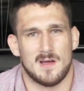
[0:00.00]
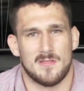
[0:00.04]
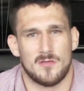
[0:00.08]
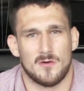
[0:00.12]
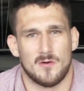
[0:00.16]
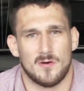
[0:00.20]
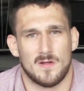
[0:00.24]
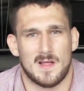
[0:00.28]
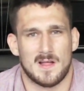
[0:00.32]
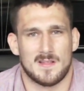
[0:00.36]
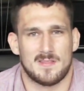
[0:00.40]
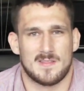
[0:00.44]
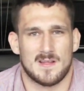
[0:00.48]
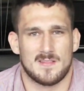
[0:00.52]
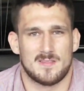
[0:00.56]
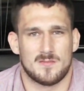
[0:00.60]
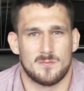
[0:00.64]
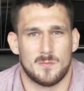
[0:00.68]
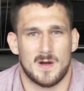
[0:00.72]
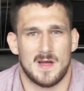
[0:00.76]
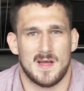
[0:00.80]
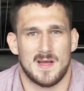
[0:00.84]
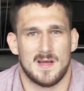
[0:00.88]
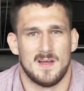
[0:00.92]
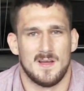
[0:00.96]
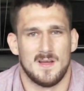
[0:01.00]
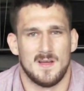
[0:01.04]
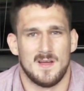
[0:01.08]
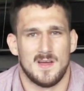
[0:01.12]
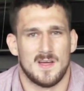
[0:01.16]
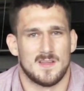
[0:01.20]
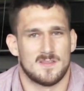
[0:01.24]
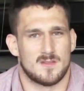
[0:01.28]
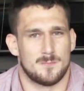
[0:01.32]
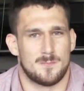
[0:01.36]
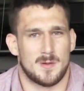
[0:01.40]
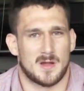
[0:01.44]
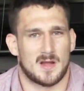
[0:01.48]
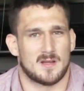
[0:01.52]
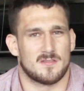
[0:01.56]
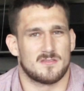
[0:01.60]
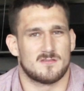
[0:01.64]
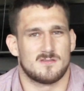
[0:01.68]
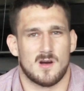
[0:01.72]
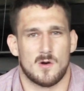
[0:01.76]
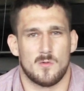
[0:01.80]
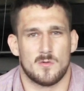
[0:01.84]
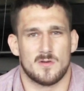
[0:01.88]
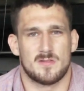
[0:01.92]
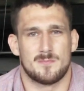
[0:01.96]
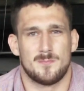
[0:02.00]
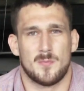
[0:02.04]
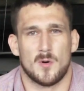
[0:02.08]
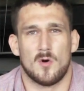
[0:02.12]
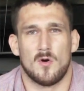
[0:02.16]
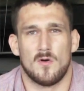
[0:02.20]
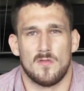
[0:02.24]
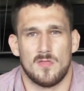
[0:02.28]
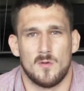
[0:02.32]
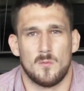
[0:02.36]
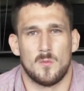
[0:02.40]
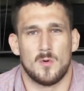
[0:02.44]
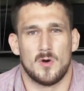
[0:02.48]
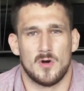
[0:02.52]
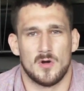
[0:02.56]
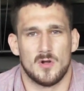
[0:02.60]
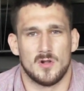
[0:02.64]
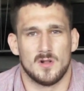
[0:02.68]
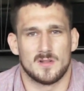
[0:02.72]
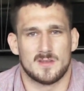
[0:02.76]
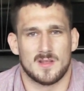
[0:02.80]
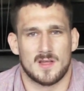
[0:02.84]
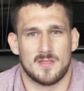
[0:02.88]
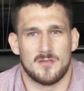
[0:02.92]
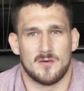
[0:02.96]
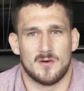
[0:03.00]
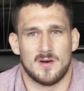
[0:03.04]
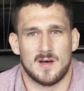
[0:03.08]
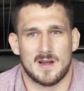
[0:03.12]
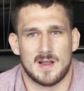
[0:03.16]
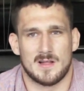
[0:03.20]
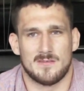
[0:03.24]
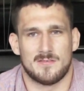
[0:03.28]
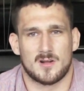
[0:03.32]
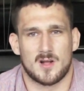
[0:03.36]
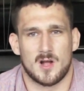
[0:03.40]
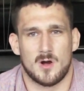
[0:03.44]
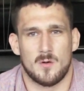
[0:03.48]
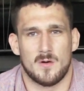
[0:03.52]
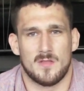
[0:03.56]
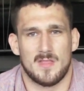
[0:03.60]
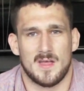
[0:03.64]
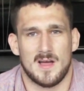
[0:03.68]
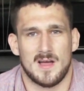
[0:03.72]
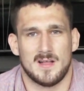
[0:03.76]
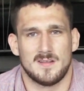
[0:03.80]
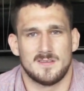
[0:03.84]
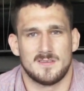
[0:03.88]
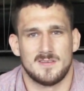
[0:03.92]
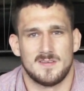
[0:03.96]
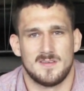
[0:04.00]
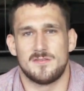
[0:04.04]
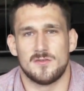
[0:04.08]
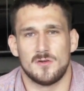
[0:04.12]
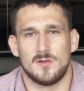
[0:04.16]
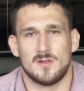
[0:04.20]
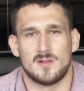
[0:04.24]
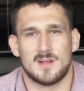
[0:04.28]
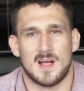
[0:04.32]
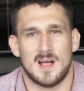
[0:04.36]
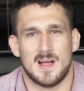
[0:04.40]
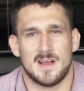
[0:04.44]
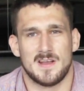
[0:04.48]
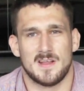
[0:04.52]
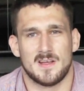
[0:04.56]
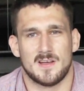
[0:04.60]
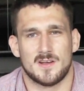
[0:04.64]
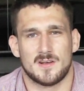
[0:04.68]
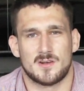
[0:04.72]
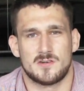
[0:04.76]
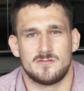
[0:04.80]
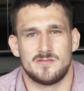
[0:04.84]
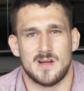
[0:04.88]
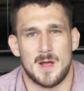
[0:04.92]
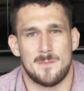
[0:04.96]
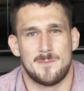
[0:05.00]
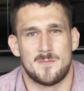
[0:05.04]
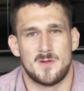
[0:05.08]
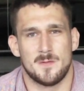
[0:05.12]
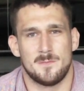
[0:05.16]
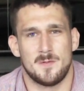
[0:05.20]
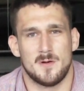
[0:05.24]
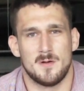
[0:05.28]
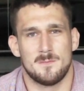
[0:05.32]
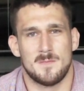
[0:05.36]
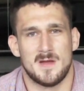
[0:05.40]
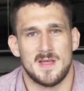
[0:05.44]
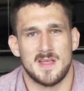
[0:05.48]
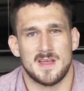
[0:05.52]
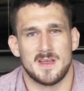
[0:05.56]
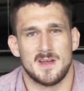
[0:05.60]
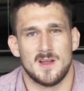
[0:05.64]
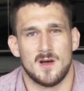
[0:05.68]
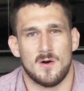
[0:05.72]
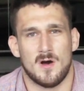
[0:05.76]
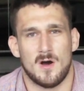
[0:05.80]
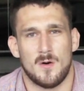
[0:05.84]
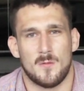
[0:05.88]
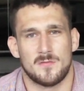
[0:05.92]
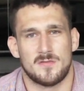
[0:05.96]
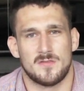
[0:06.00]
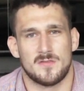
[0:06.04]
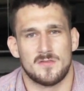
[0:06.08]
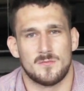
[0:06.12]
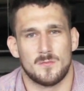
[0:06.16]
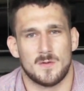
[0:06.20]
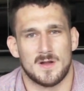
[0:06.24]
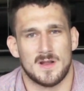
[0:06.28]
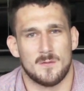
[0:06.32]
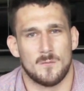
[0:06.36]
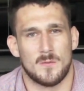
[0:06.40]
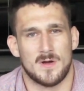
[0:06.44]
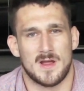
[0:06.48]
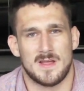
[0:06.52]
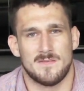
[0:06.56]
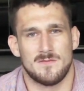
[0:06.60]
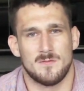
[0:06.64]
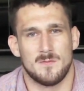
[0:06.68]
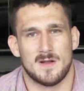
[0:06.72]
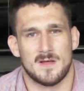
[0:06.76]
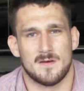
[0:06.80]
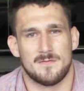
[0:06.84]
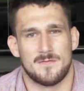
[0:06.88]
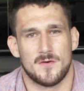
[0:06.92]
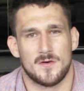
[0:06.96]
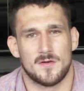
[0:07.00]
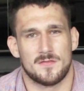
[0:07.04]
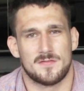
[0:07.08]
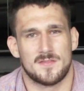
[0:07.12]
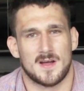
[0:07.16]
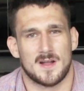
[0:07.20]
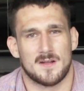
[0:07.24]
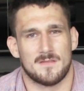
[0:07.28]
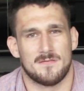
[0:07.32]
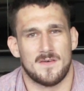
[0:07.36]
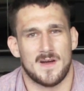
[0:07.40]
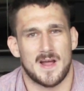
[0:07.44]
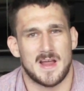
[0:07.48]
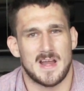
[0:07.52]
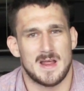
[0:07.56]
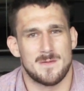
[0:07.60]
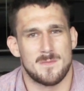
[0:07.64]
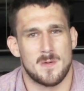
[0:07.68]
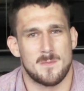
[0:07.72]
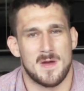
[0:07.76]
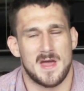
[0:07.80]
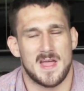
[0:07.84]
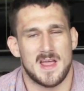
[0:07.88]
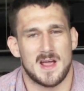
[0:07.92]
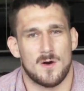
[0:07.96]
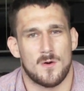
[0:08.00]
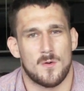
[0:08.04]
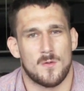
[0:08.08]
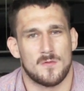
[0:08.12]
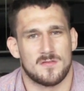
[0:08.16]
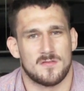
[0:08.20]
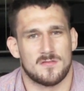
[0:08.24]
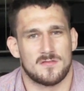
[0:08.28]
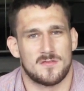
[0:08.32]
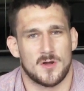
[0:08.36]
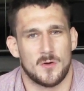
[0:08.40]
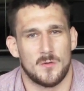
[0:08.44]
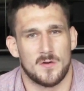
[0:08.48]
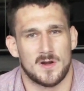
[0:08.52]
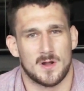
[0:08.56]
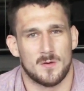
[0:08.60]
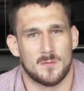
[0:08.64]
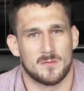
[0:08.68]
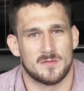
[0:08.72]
I thought that's where the biggest growing sport in the world. I thought I'll have a go at that. It's all kind of crept up on me, you know. I was just even when I first started fighting MMA, I was just doing.